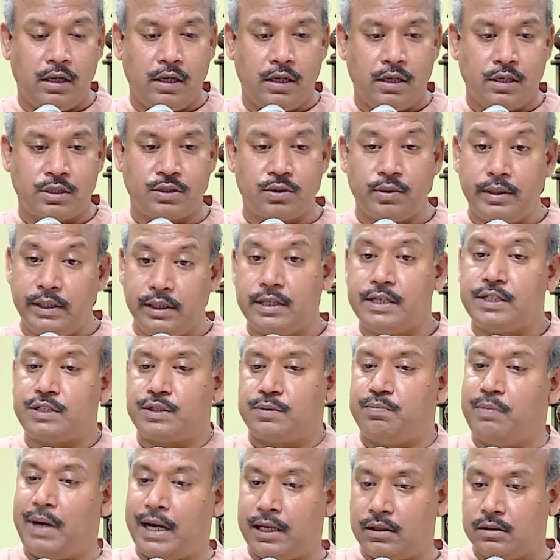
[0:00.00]
So in this
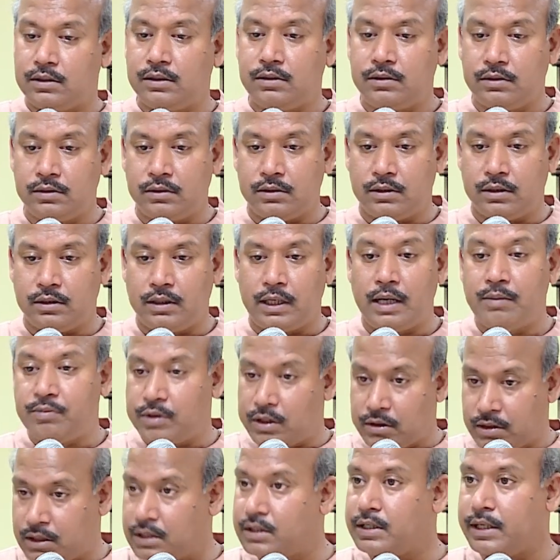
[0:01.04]
manner, I'm
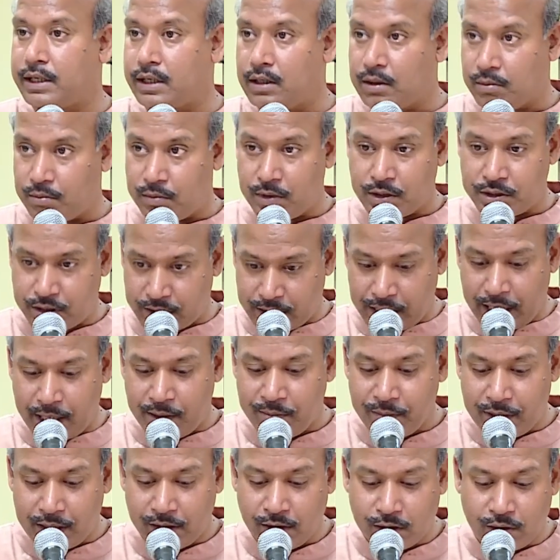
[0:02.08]
not taking much
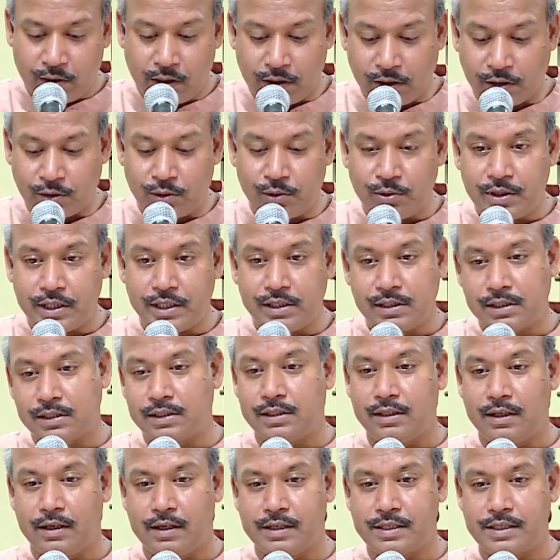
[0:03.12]
time. I'll conclude it
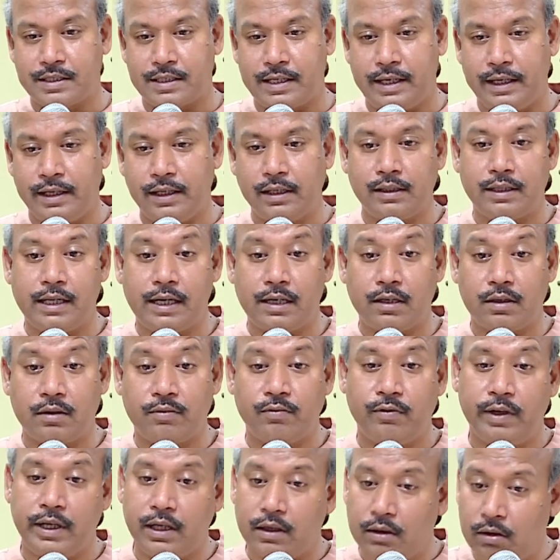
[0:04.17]
saying that
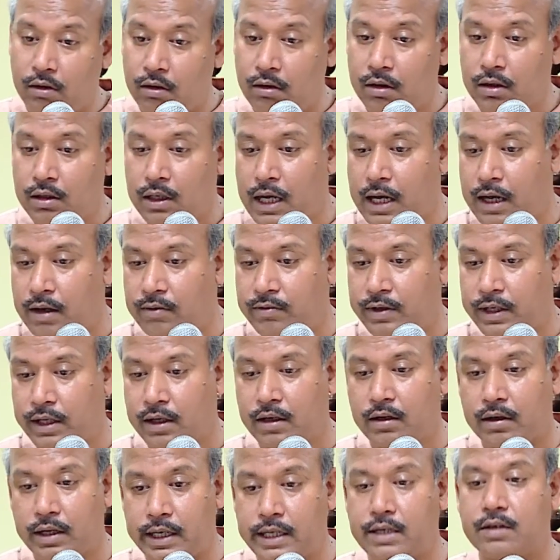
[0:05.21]
we all have a
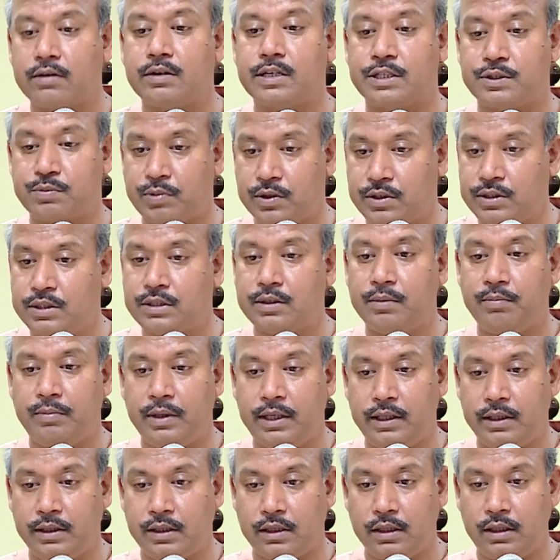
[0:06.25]
great
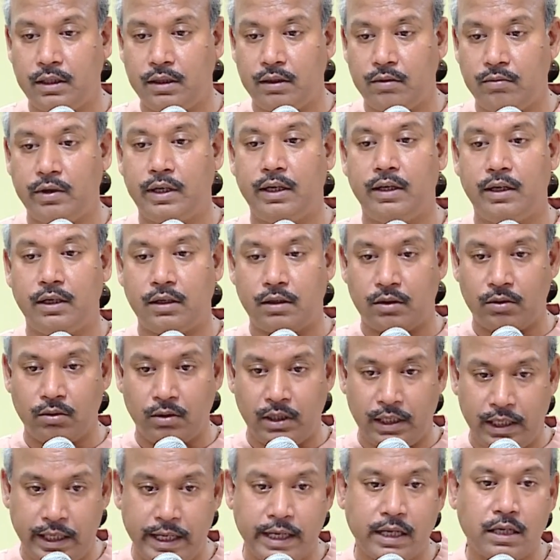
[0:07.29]
responsibility. We need to
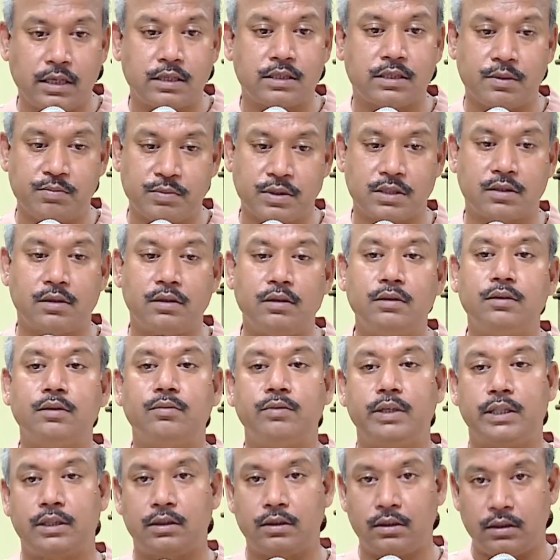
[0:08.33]
link Sanskrit
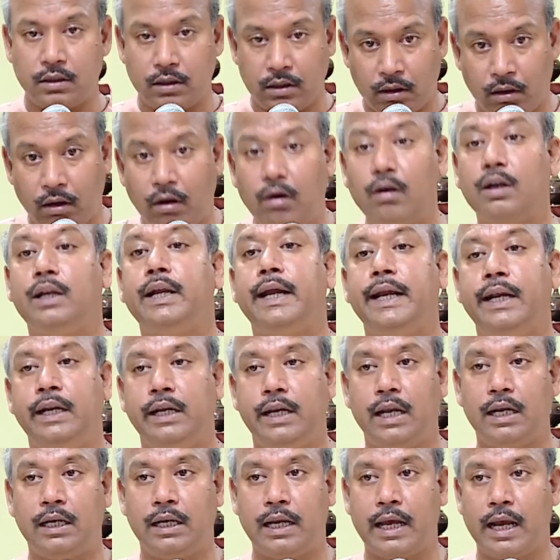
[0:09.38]
with all
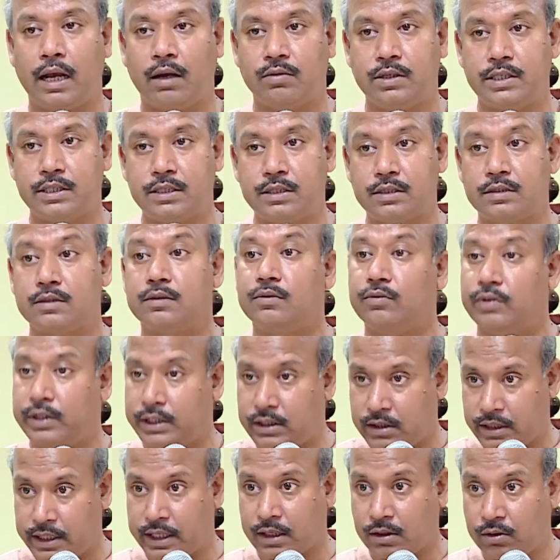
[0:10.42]
Indian languages, with
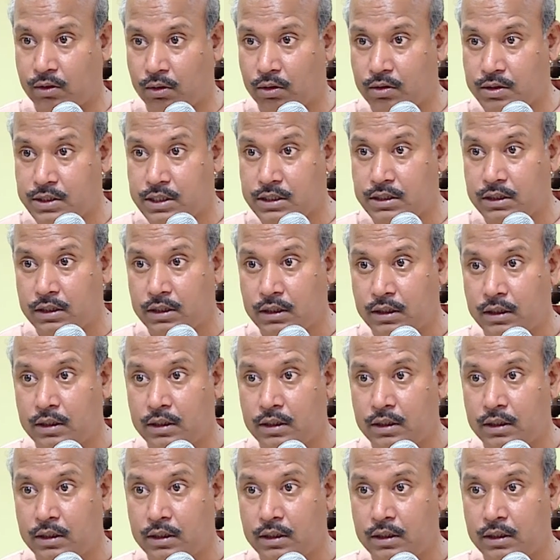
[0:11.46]
technology,